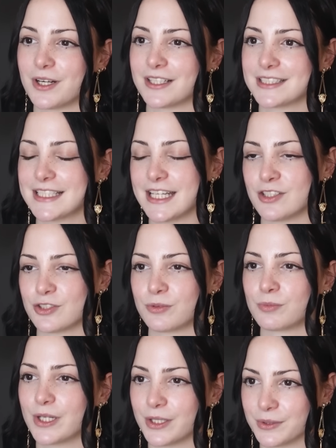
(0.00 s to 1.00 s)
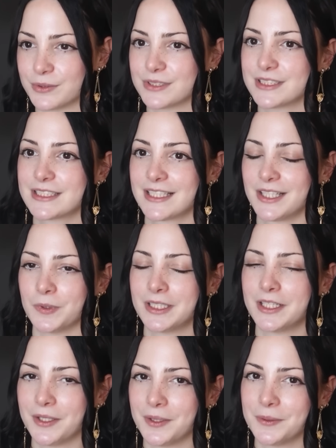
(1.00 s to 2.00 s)
artist Angel Rose would
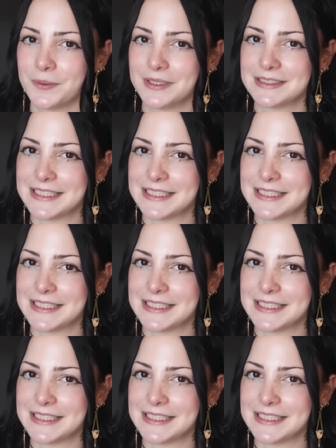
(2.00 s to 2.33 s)
go